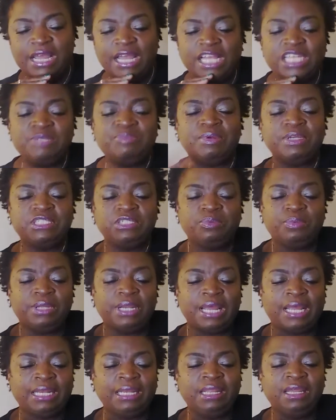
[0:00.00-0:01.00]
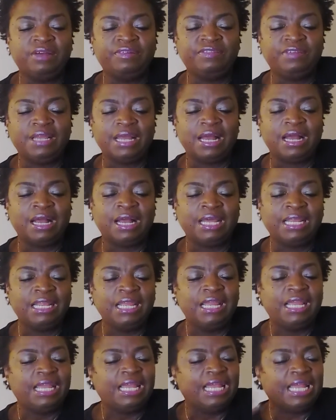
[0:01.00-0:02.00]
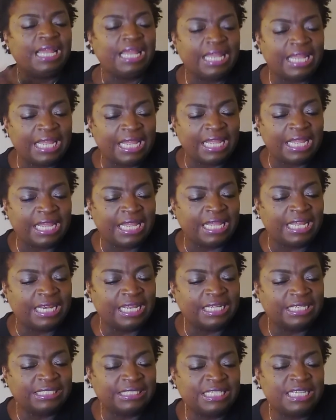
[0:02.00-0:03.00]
Especially when I left God and